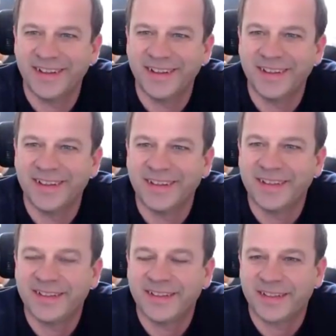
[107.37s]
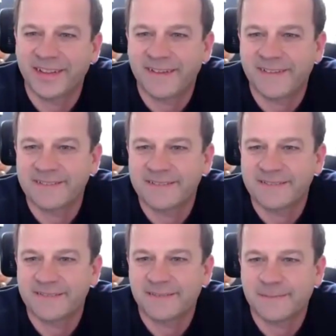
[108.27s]

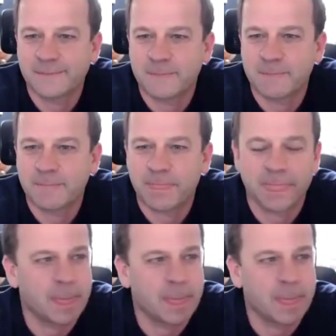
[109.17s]
(not speaking)